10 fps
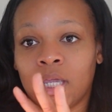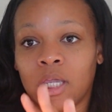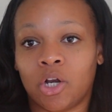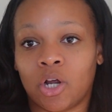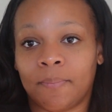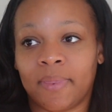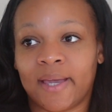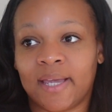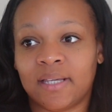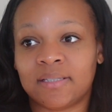in our
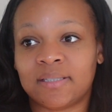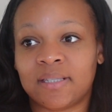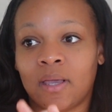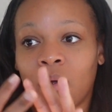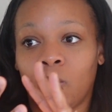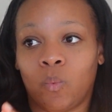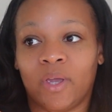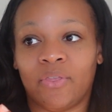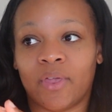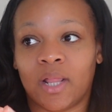place
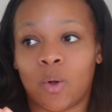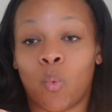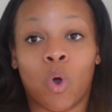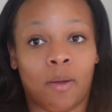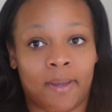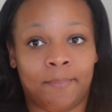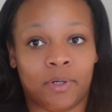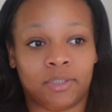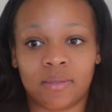with wallpaper.